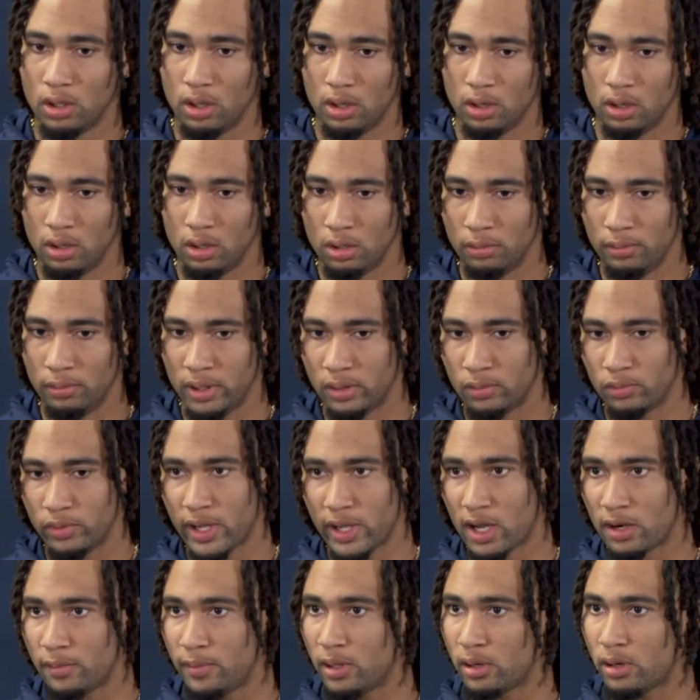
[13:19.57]
And
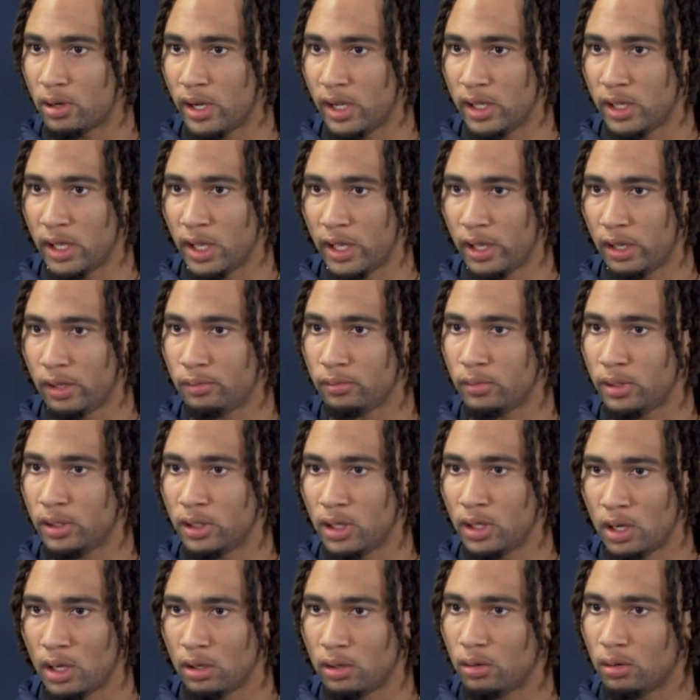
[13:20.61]
we got to be on our A game,
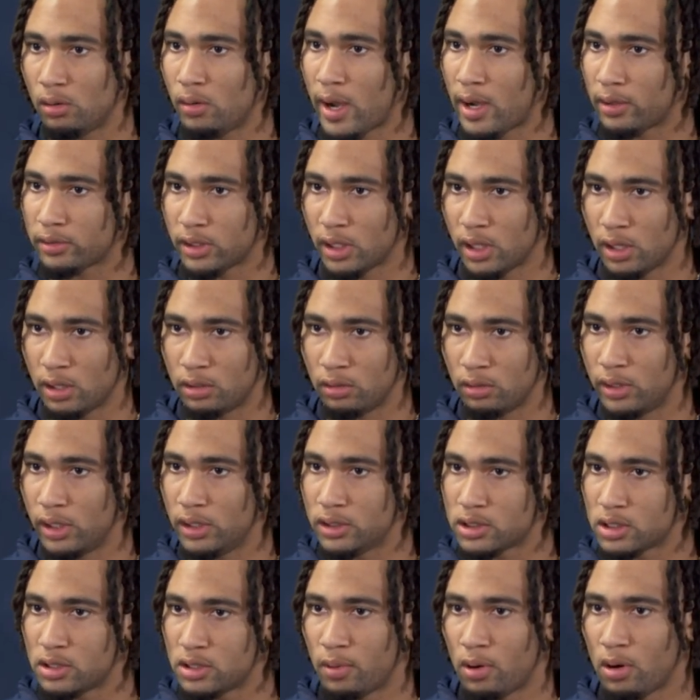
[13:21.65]
in the huddle, out the huddle,
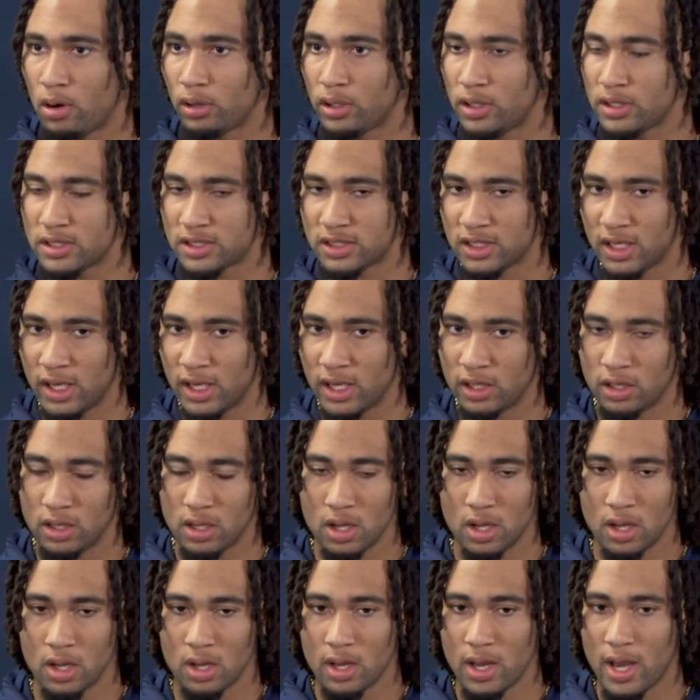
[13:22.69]
getting to the ball, getting set.
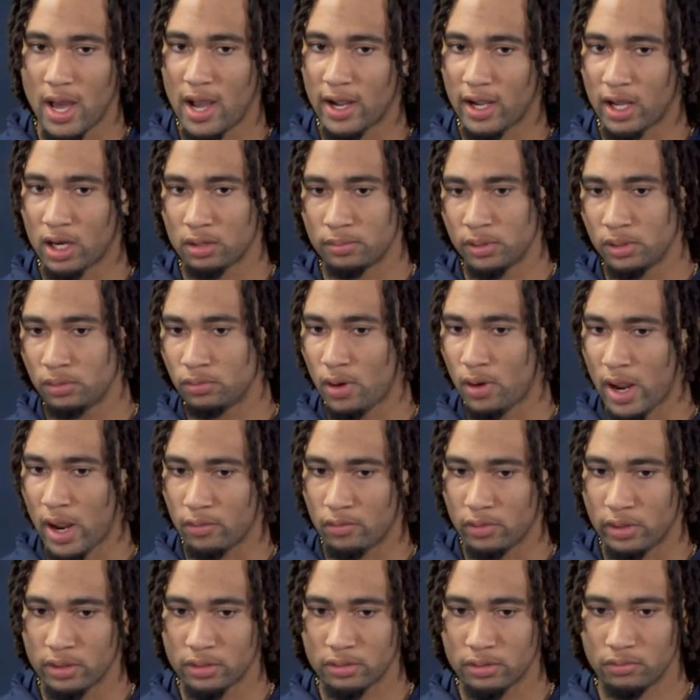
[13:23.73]
I got to be
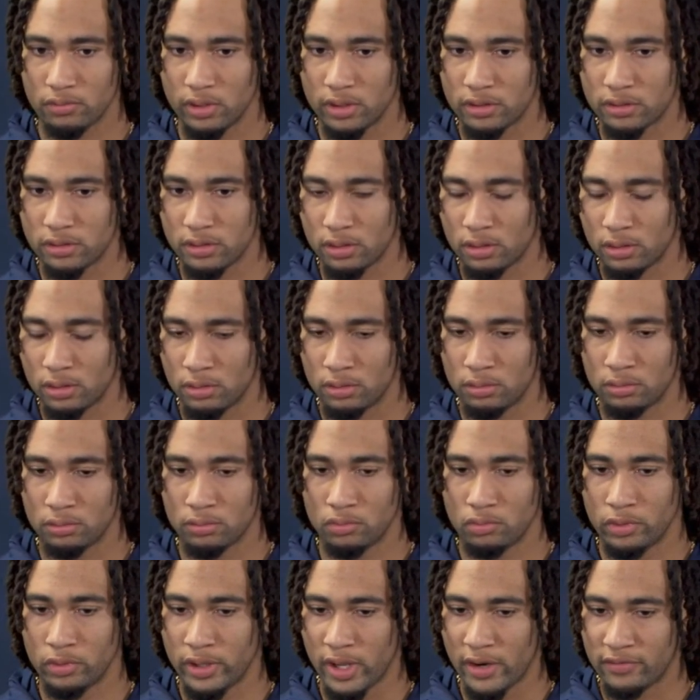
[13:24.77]
right with
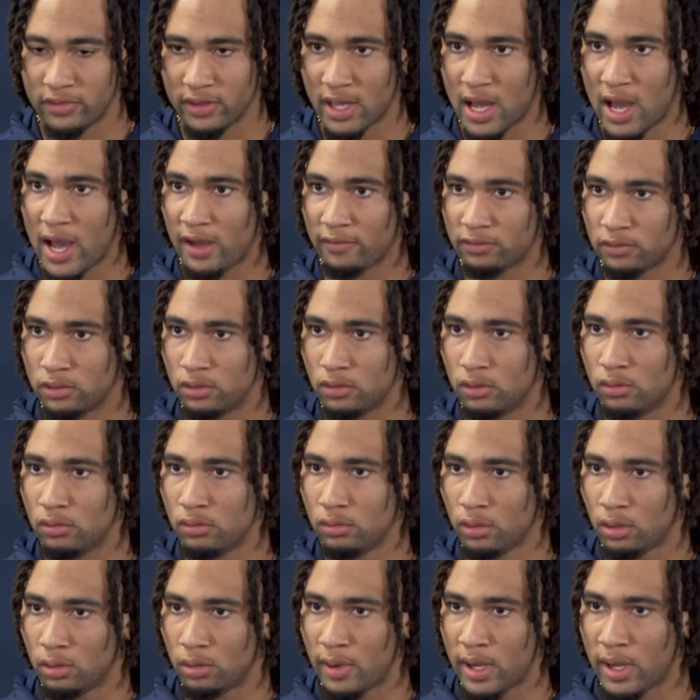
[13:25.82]
everything I have to
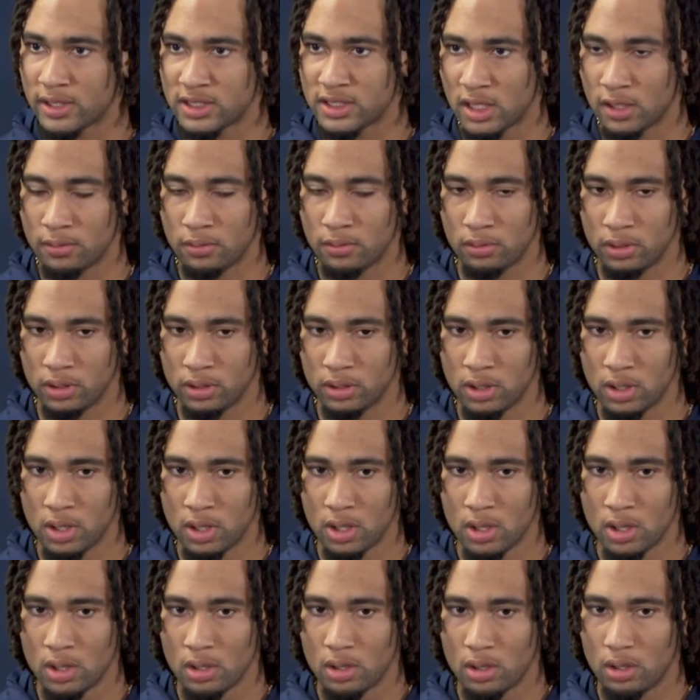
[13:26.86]
do on my table
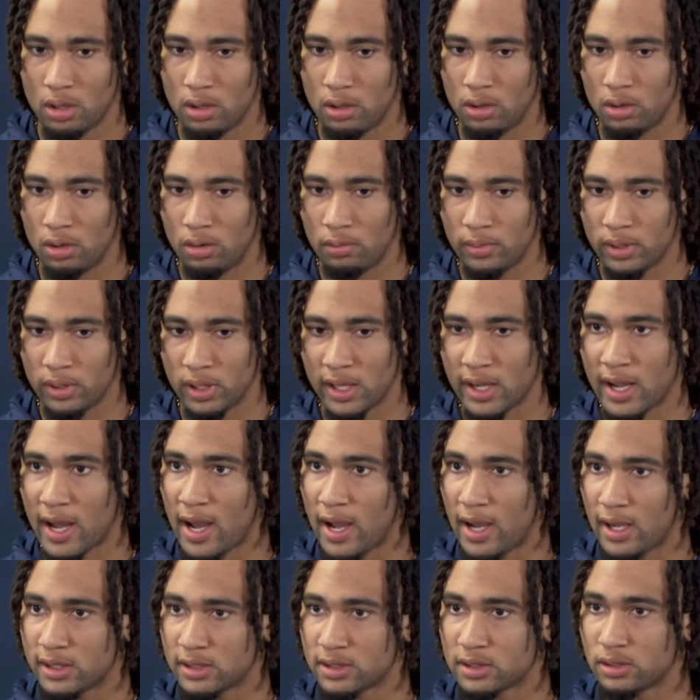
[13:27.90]
and get
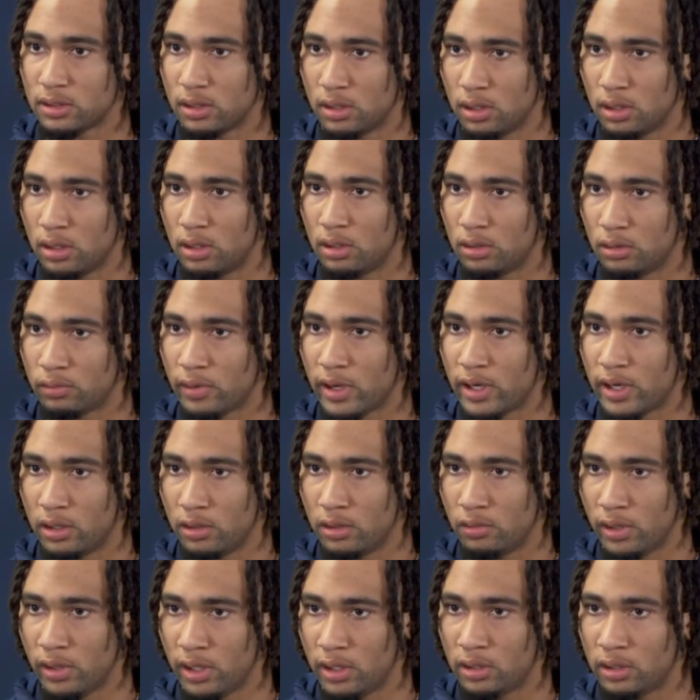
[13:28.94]
guys ready
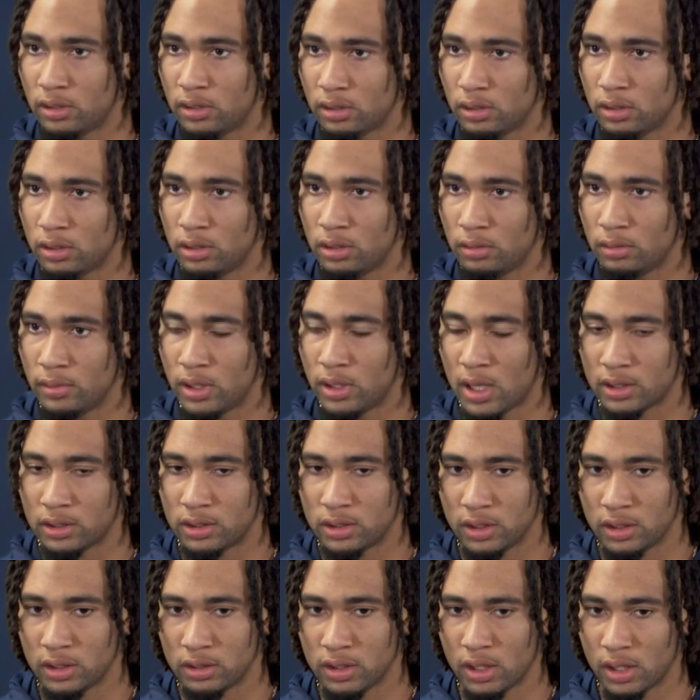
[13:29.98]
to win. And I
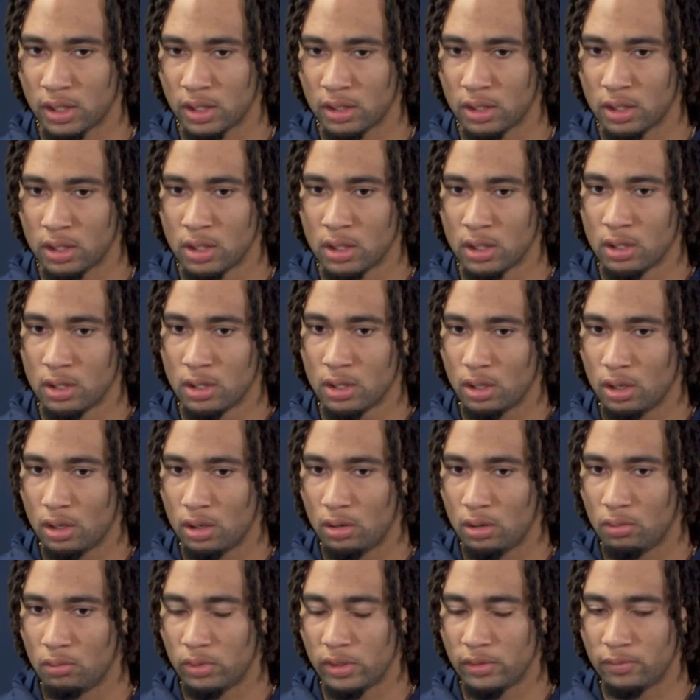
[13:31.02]
think that
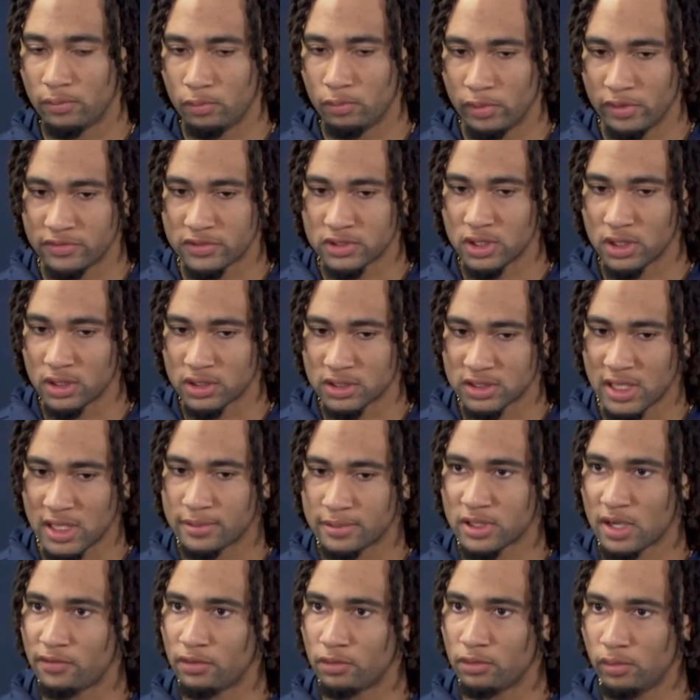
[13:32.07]
we've took
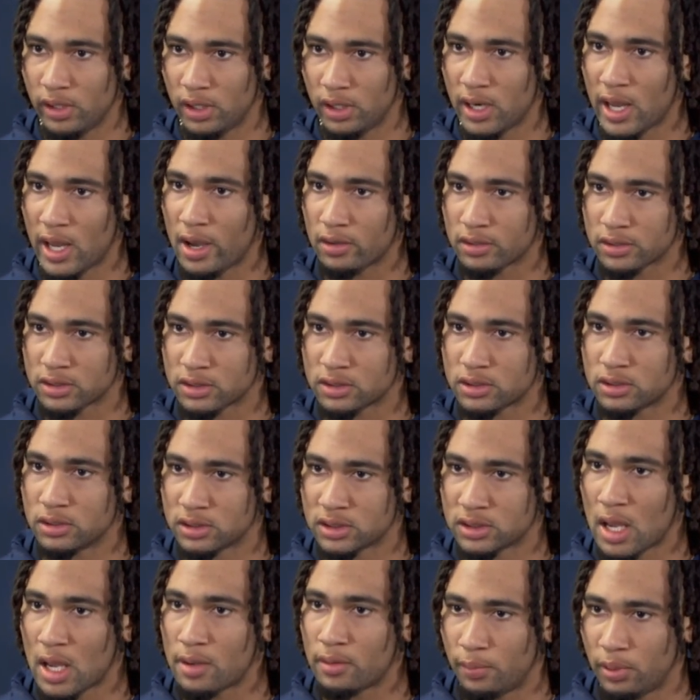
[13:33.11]
steps every week, and now
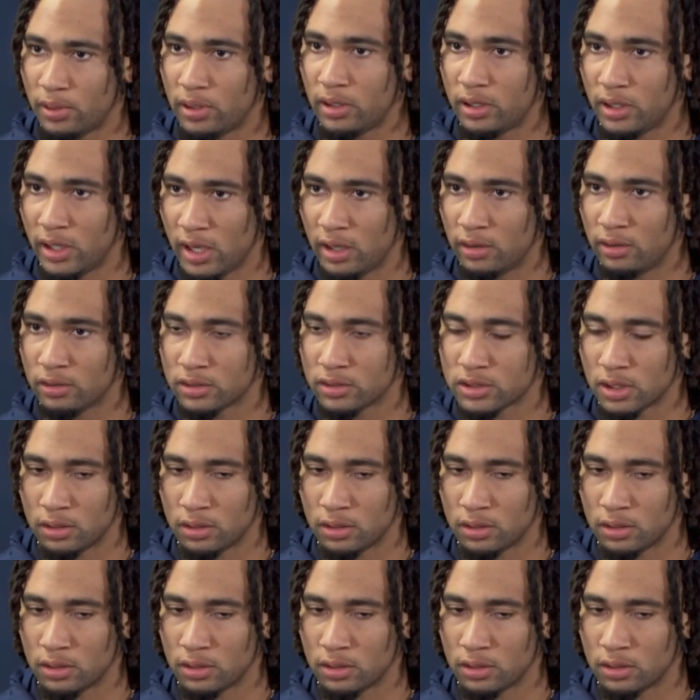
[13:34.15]
it's time to put it together.